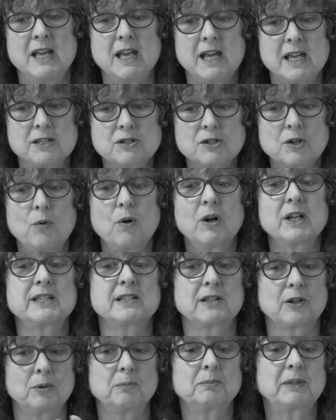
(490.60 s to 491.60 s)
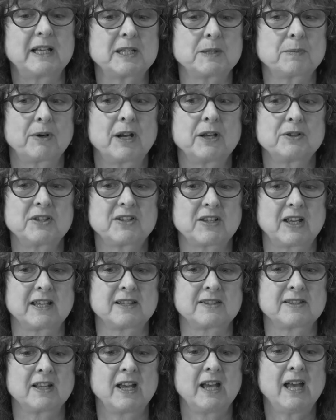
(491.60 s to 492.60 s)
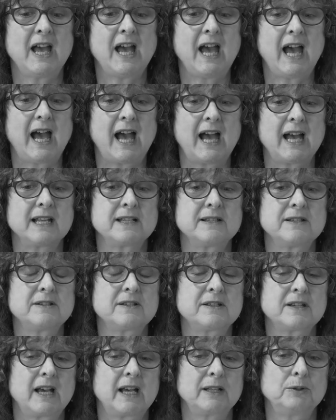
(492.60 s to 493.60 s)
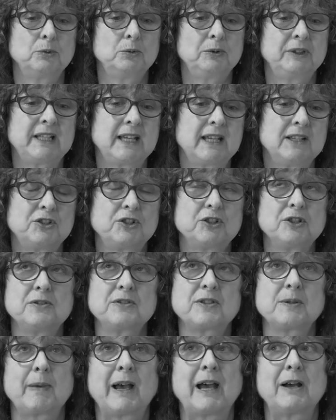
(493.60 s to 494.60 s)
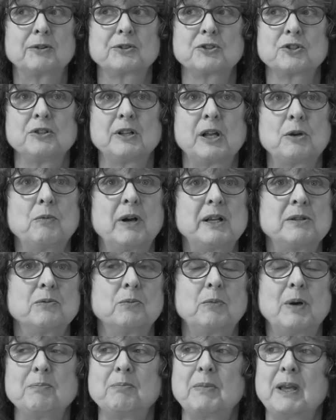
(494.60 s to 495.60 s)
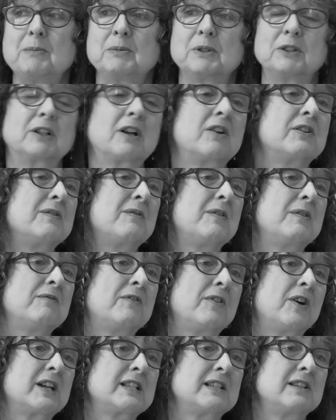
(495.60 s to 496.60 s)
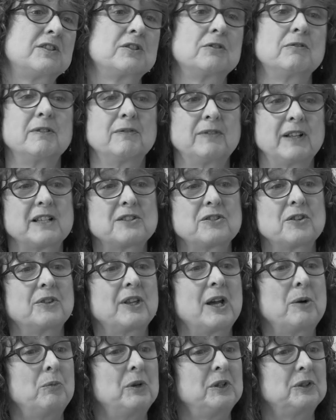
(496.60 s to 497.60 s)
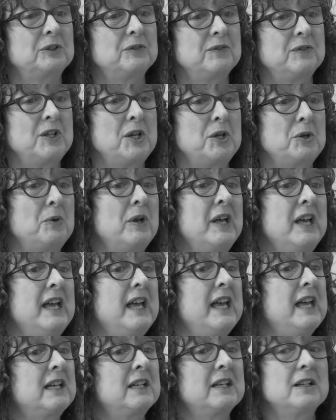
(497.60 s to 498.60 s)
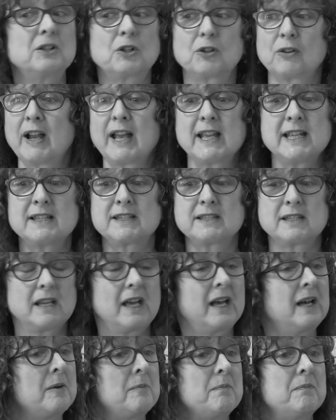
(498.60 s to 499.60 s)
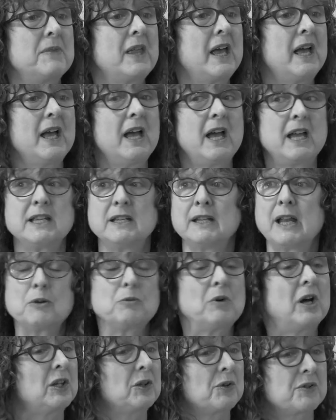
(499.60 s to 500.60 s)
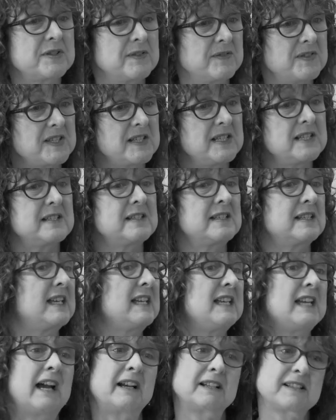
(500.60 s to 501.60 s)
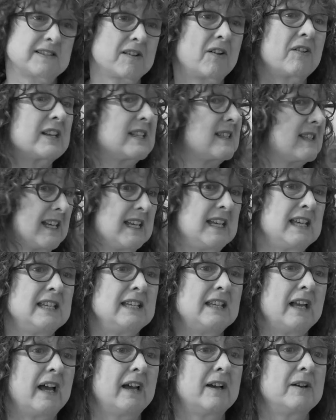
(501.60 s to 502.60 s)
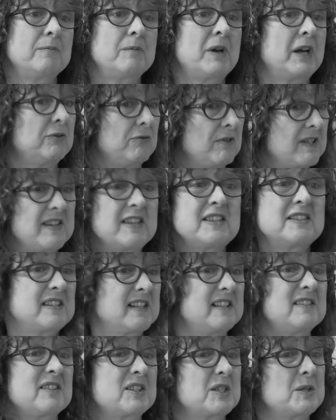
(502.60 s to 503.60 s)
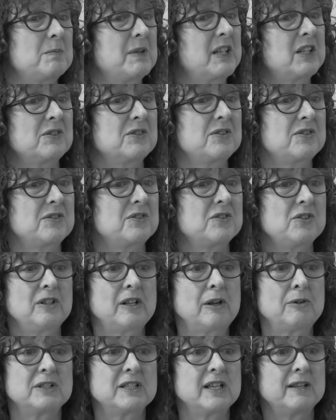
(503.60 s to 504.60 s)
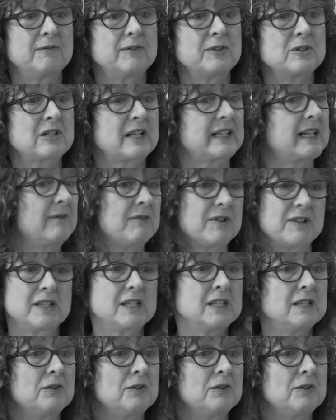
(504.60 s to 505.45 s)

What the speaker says: it's quite a complex process, and all the issues about when people are kind of invited to reflect on their worldview, it can create a loss of certainty, anxiety, and resistance, because it feels like everything